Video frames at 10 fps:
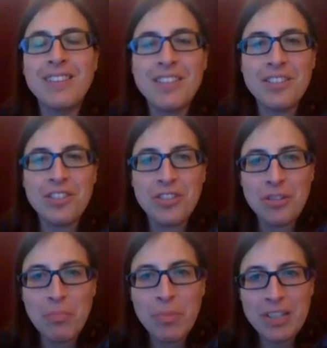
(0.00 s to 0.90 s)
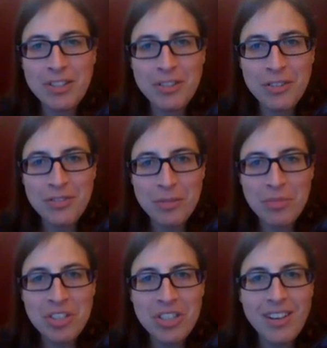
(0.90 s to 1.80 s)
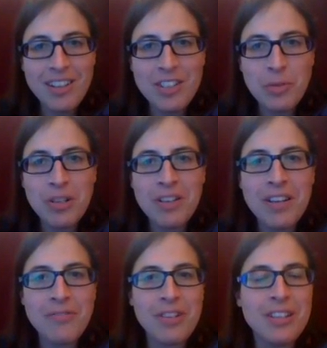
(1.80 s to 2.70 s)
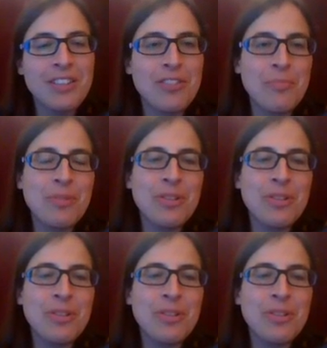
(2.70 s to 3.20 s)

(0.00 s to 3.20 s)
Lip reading: This is just a picture of some sea ice we never ended up